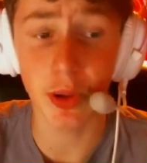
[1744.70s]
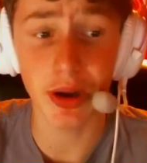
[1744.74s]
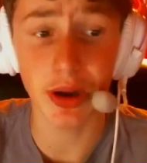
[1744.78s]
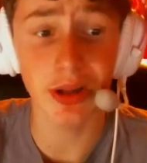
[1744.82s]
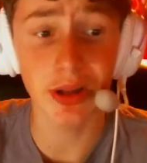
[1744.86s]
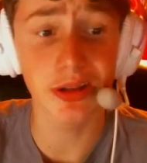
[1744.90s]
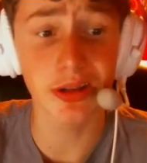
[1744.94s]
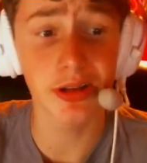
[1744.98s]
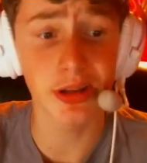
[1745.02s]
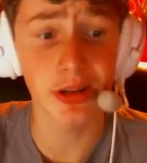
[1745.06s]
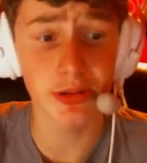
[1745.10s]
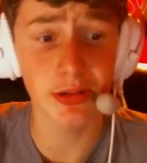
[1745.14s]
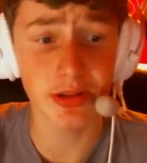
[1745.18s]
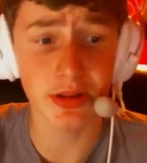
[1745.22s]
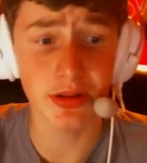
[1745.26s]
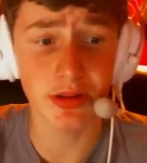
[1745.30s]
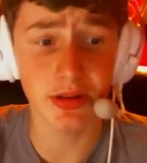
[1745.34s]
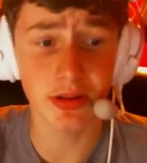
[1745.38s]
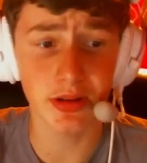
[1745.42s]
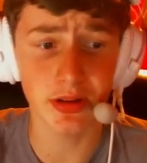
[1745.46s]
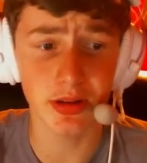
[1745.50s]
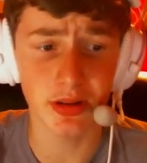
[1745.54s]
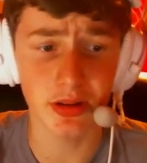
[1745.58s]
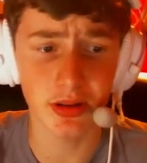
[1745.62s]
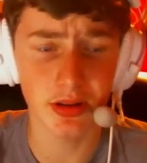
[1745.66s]
He was
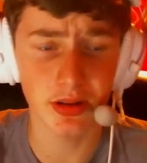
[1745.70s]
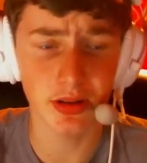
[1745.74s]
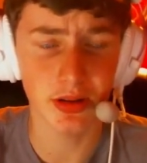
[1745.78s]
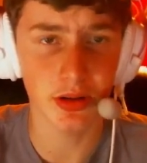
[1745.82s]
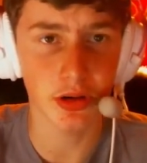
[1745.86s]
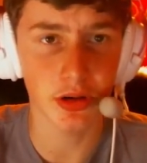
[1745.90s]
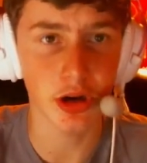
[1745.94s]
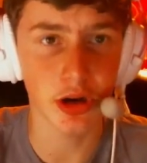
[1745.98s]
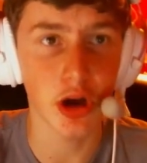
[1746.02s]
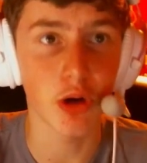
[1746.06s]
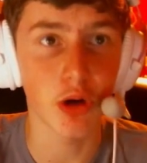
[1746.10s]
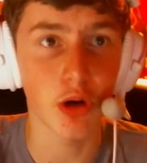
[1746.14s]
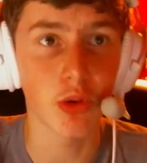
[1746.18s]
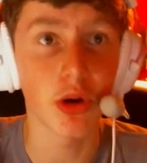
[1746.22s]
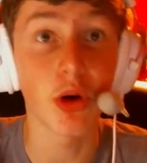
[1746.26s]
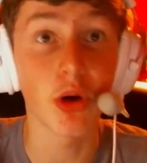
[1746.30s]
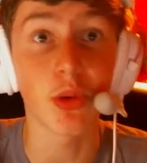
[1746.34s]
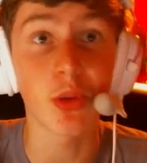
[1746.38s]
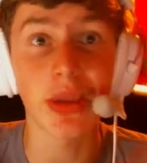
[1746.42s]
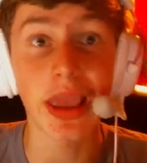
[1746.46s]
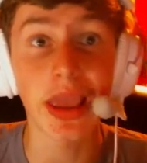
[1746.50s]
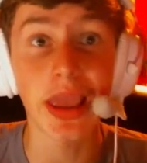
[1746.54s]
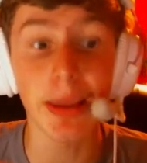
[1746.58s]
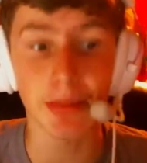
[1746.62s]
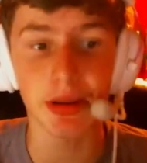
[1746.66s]
no,
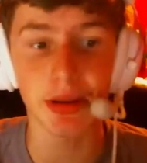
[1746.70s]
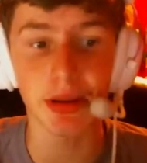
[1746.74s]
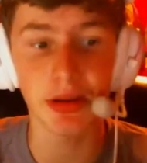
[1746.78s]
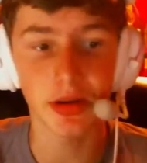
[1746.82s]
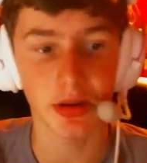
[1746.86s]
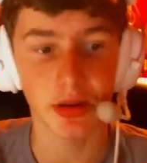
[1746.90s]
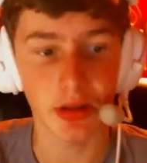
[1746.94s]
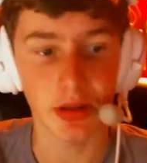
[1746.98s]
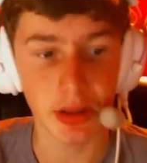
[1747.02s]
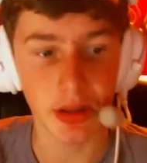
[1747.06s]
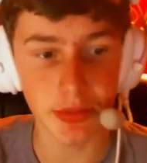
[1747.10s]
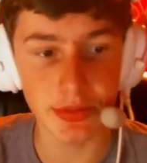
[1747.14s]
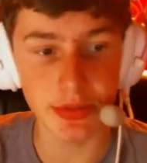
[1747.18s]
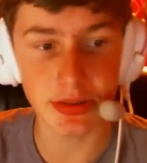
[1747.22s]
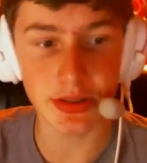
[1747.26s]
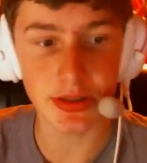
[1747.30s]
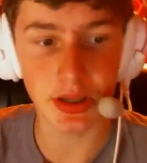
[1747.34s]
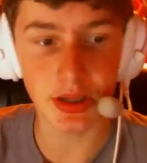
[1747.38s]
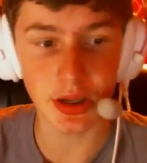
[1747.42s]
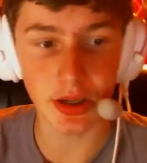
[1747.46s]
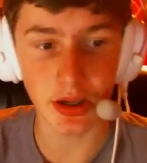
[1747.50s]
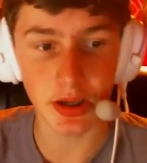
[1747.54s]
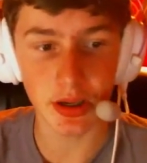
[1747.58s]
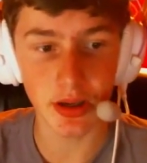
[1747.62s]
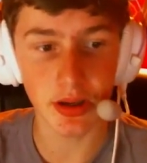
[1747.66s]
Gambit. He was
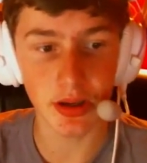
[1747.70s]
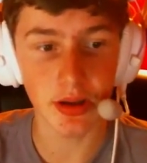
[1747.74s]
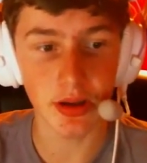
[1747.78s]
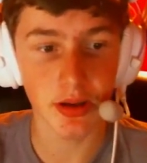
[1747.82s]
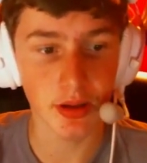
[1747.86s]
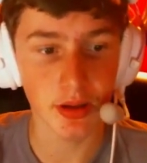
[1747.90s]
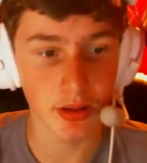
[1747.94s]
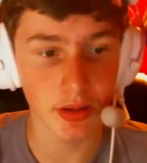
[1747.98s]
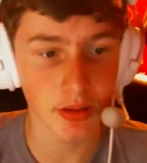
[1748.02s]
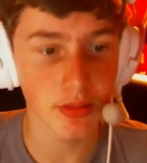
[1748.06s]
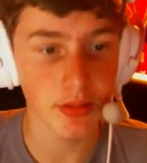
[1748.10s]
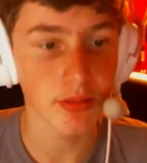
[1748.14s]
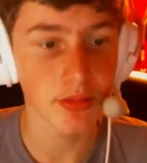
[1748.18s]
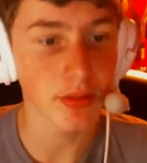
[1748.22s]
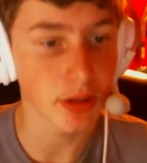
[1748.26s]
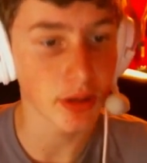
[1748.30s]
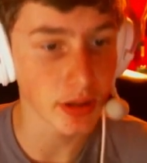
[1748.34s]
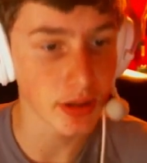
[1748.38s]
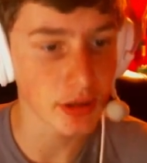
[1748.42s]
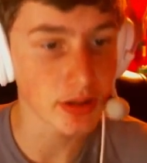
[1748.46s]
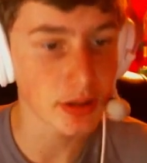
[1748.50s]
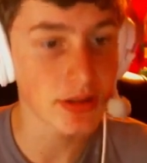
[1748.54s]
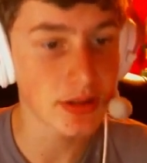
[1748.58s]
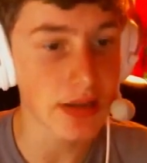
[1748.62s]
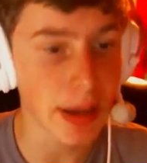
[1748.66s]
a good
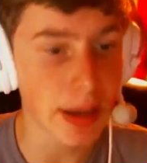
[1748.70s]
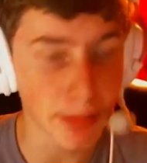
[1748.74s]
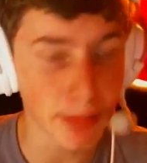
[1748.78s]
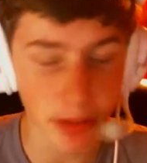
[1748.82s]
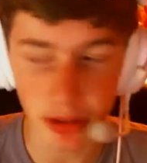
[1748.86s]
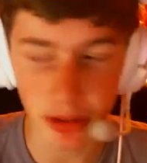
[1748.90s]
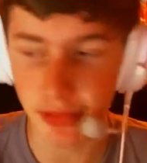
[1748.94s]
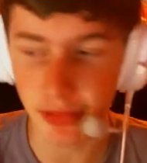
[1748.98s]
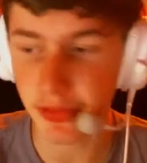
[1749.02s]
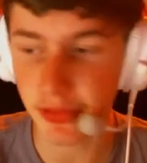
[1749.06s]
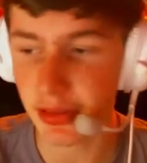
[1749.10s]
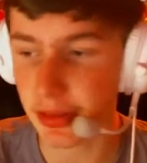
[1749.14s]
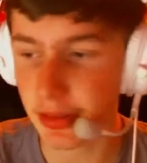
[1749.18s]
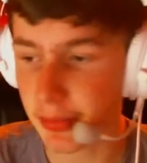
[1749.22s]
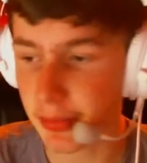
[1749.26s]
top laner for them.